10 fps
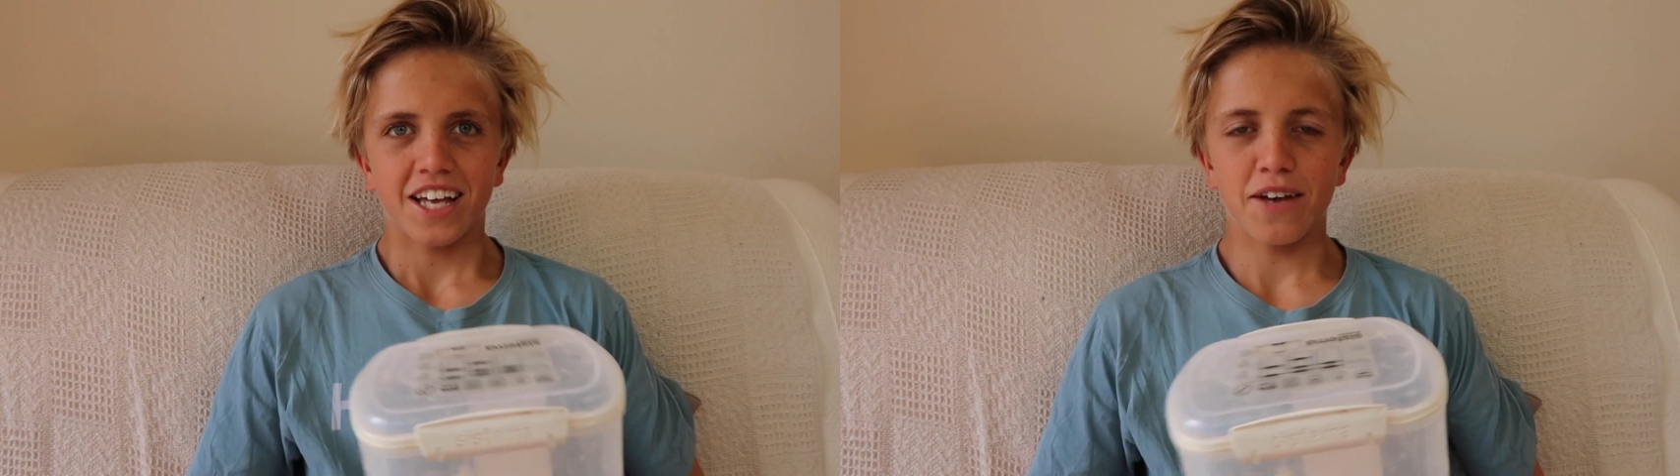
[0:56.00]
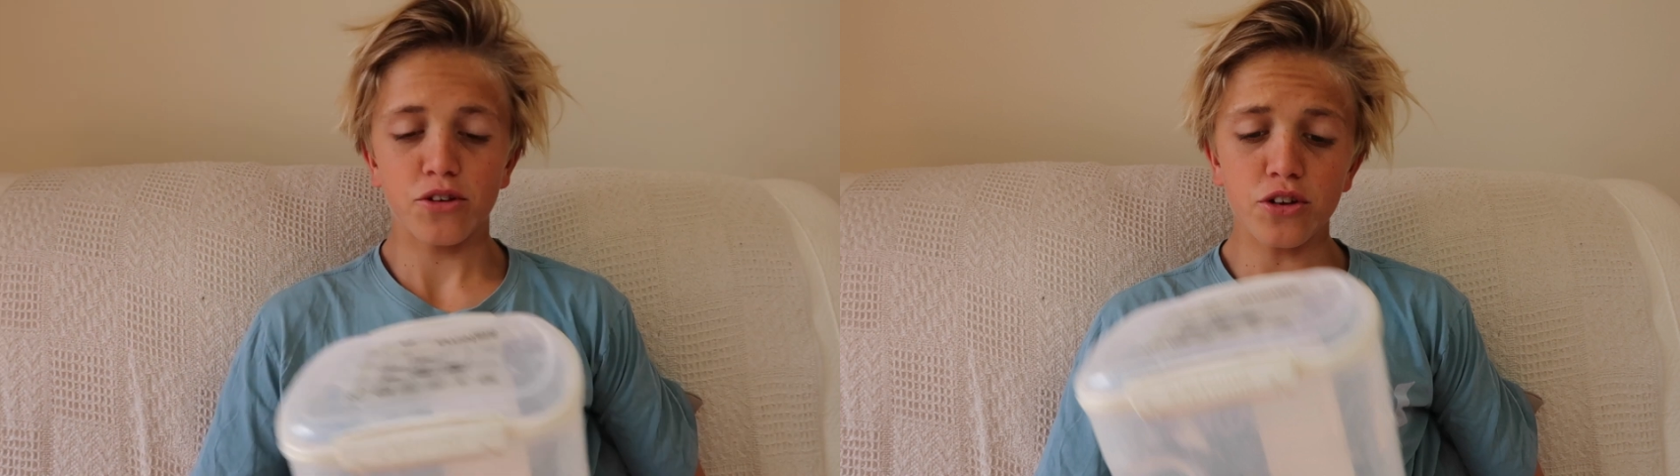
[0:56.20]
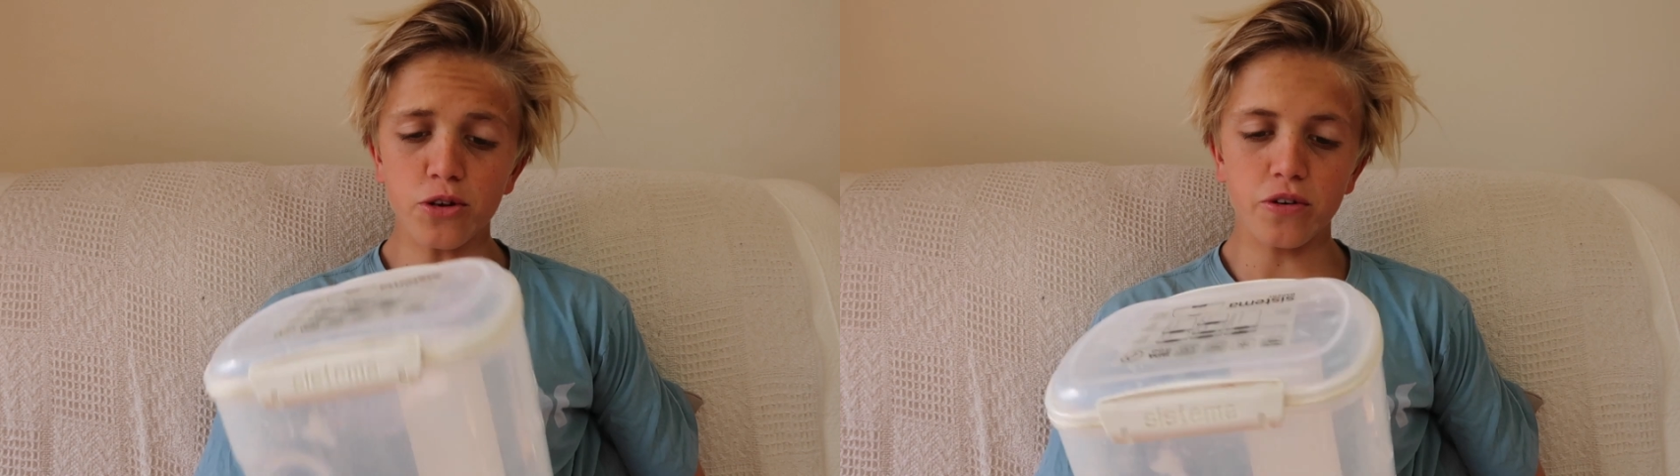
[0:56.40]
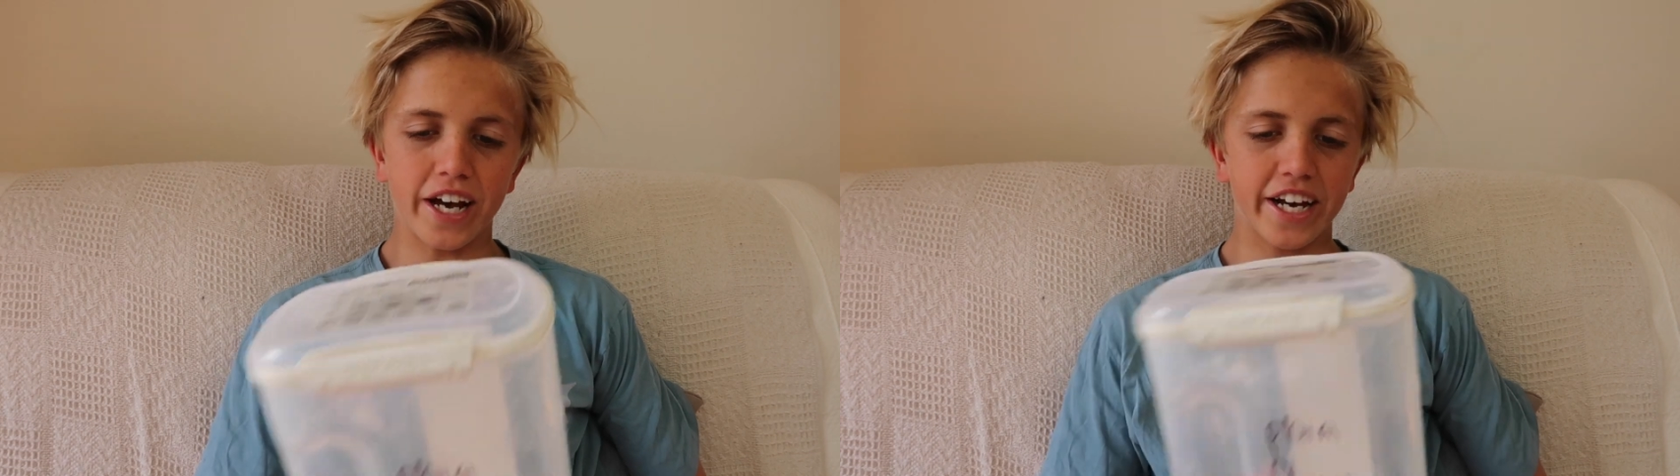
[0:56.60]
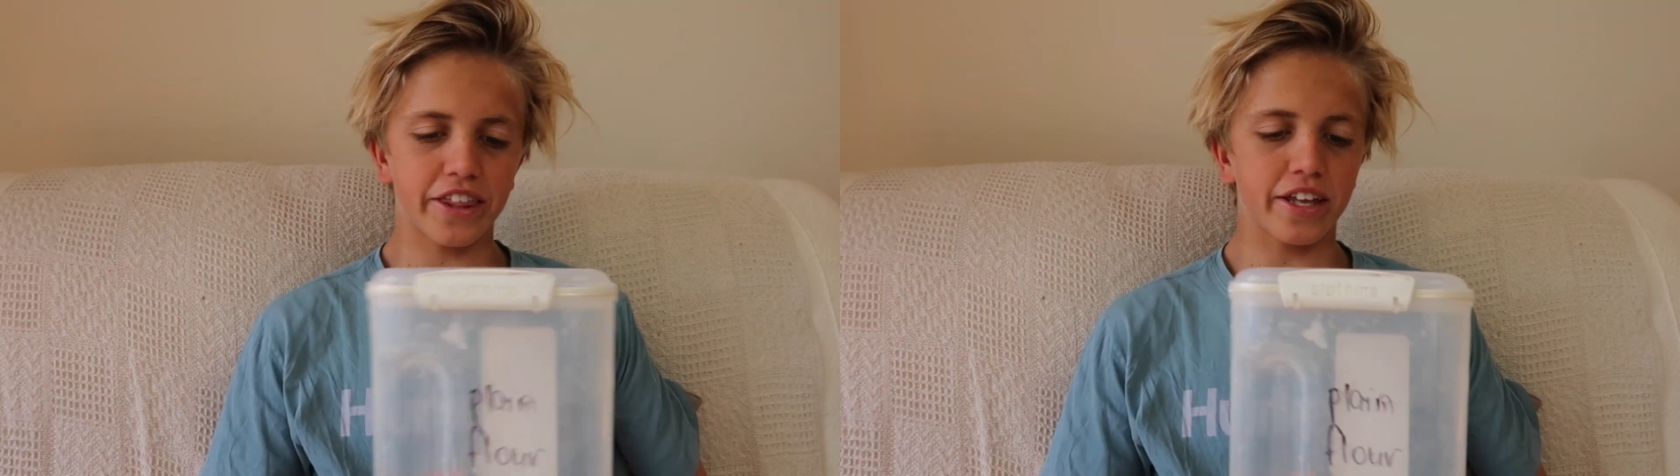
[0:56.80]
If you knew
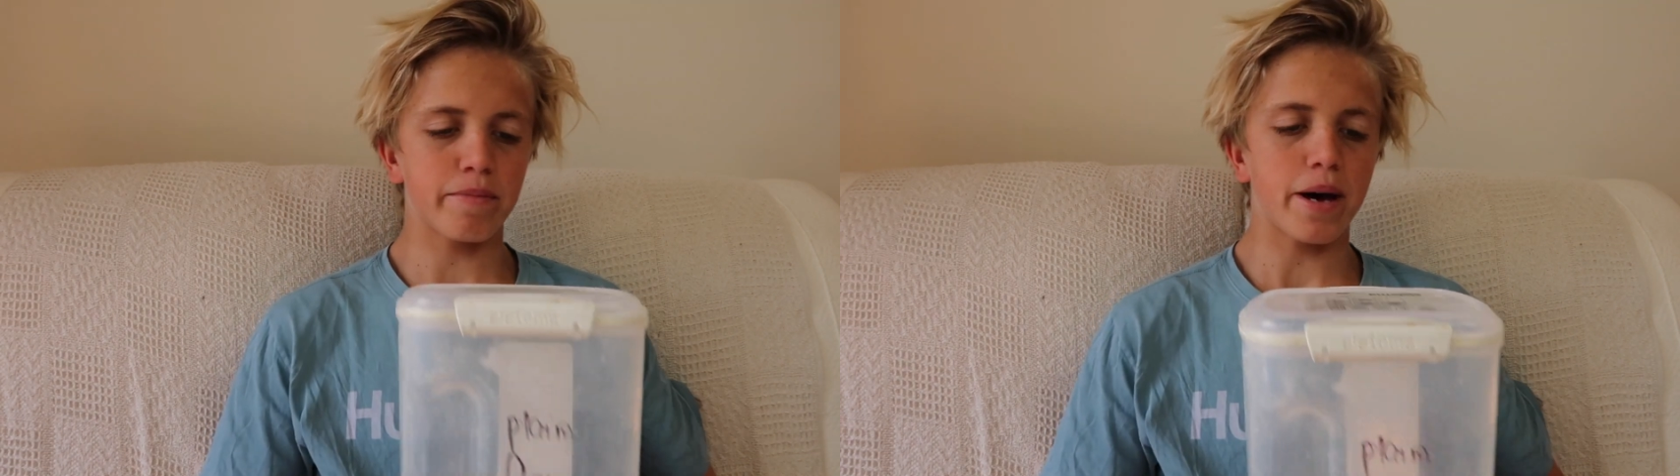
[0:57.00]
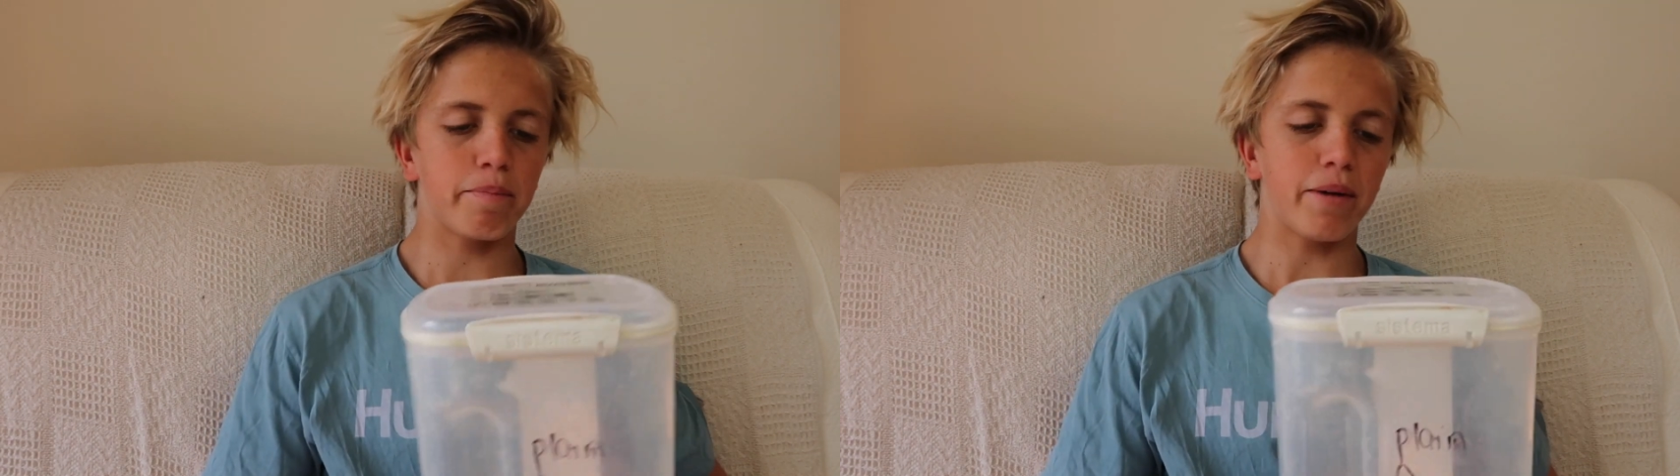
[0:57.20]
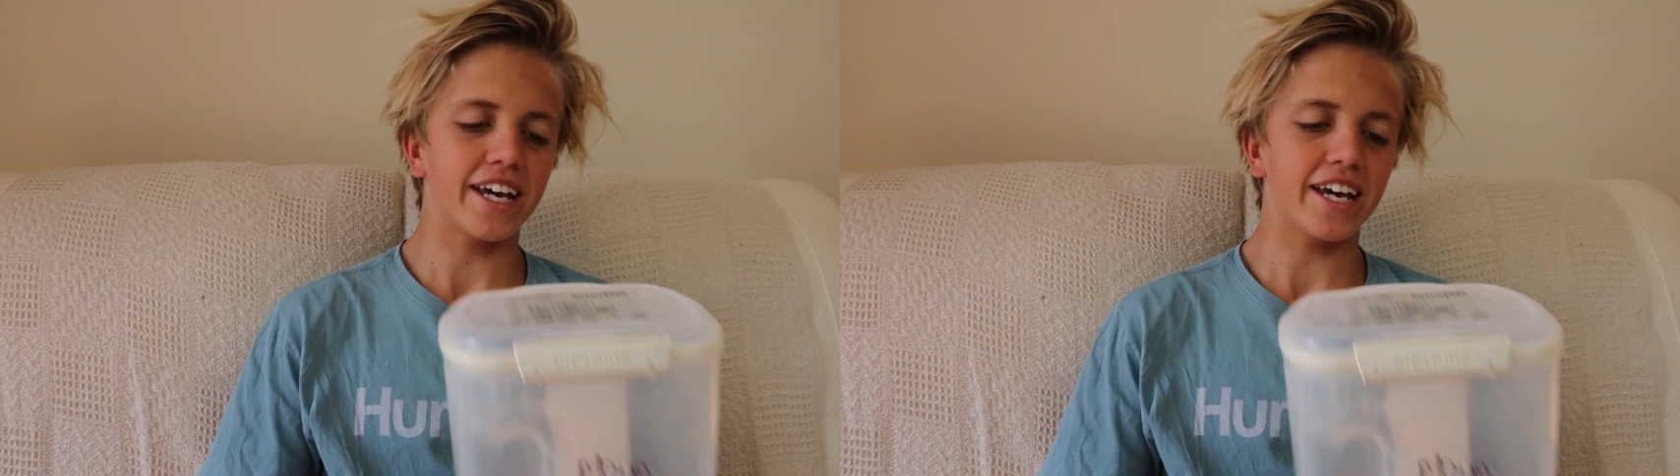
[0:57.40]
anything about